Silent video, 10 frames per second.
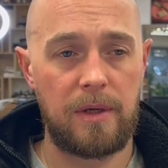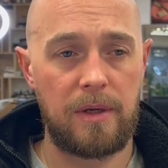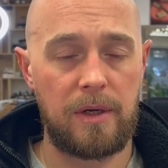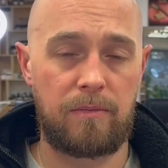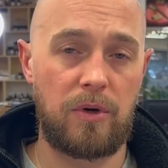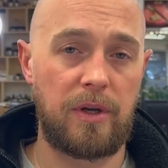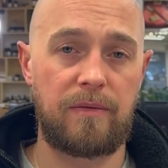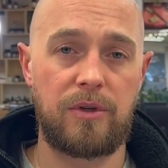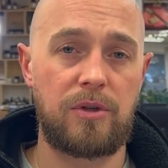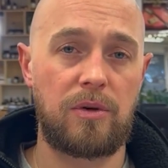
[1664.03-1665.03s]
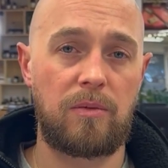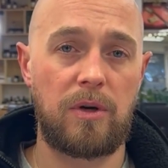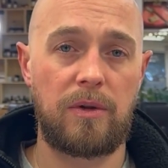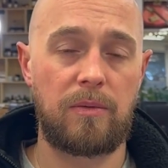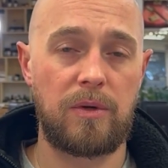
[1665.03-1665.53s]
I'm not even sure
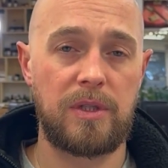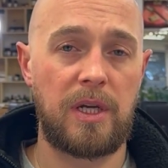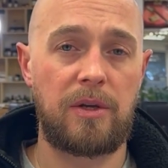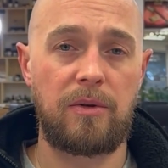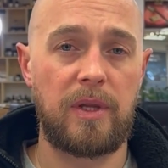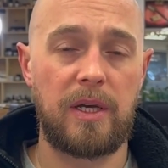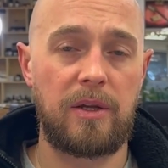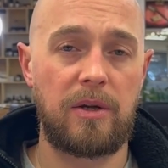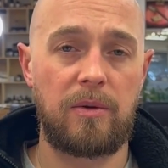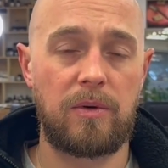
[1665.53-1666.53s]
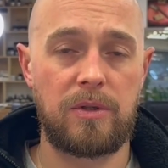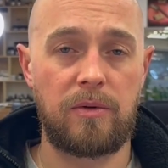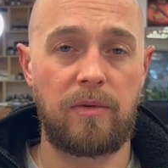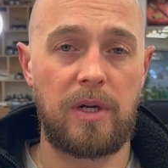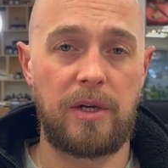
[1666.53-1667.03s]
what other ones they do. They're the only ones I
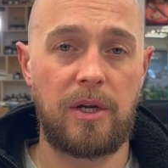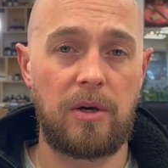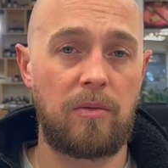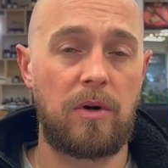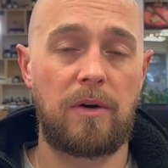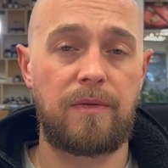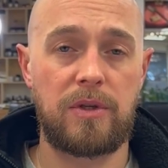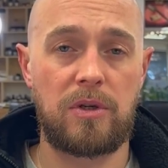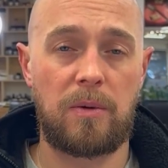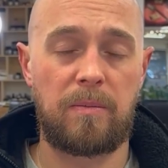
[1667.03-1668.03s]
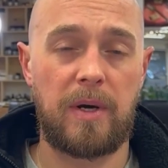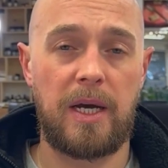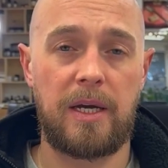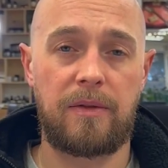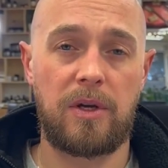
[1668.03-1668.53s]
really know off the top of my
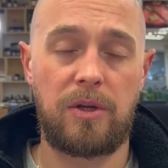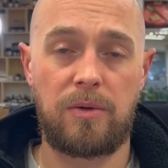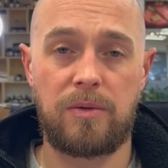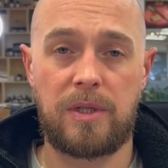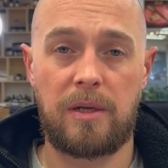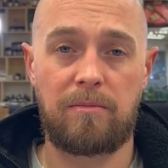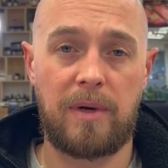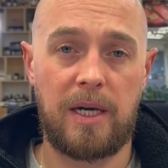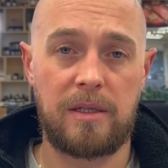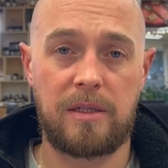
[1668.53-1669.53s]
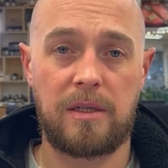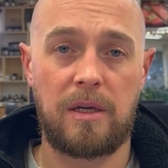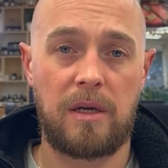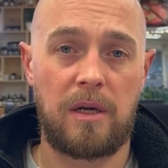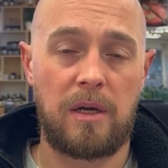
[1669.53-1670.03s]
head that are used in mass
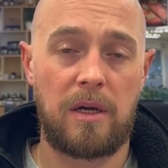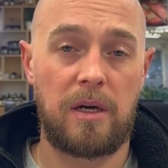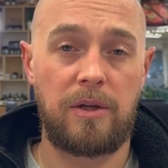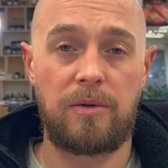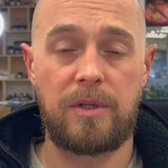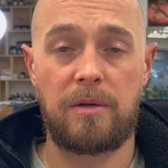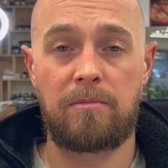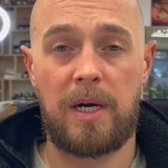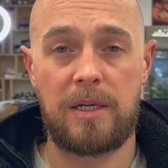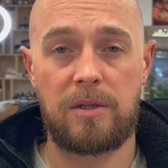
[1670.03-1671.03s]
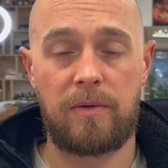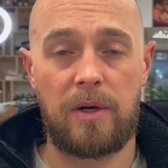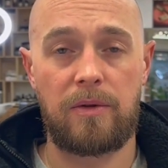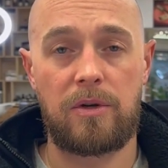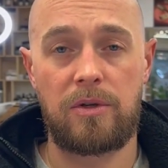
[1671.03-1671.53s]

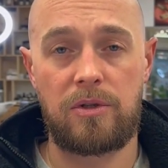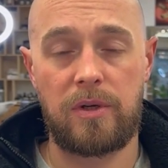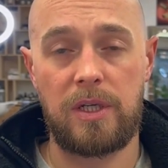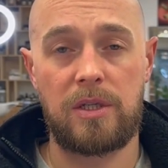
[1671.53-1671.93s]
around the country.